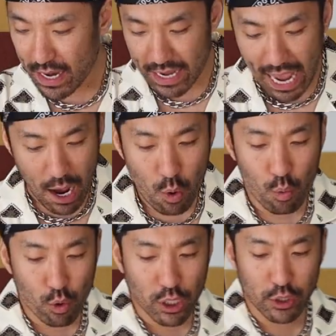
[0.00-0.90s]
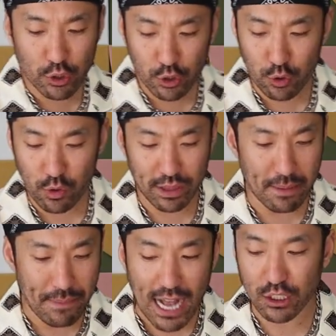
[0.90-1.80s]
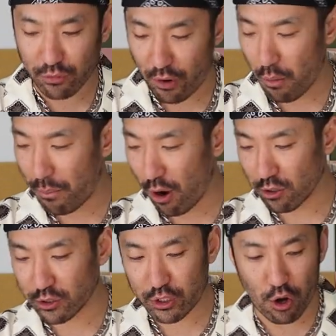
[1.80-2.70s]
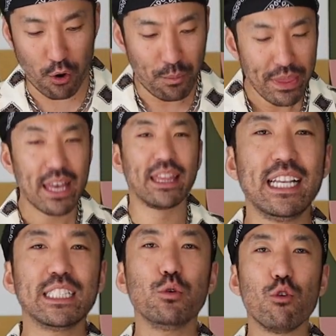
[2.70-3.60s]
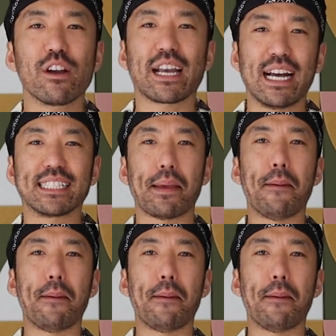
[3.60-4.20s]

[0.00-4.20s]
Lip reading: Now we're gonna do the magic foam part. So this is where it gets